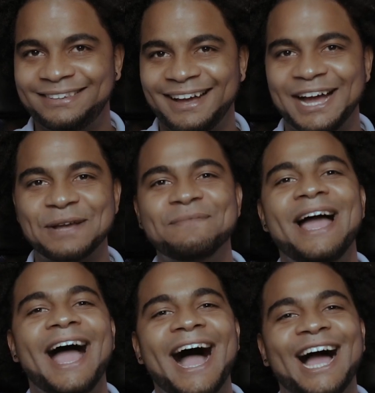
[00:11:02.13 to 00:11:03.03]
time
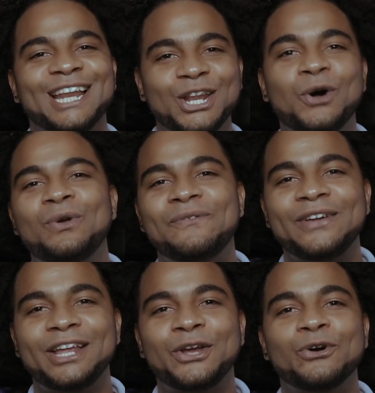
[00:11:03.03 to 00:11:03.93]
I load a
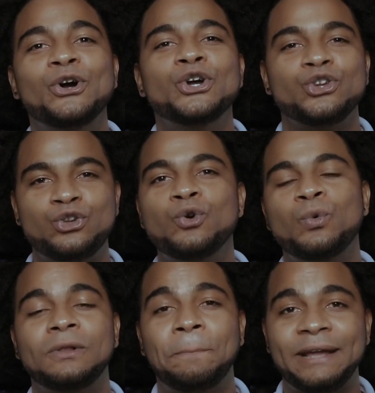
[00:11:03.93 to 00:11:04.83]
video, you
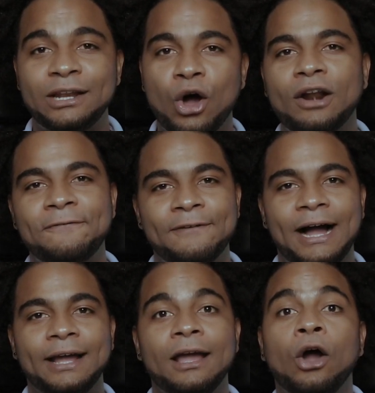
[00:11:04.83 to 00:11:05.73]
will be
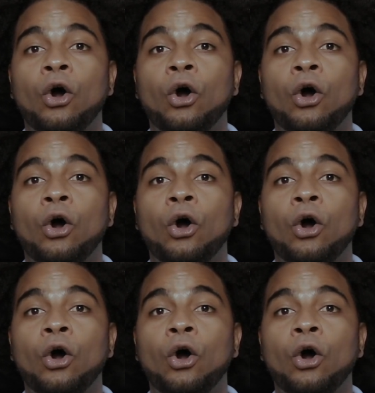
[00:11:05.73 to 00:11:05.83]
notified.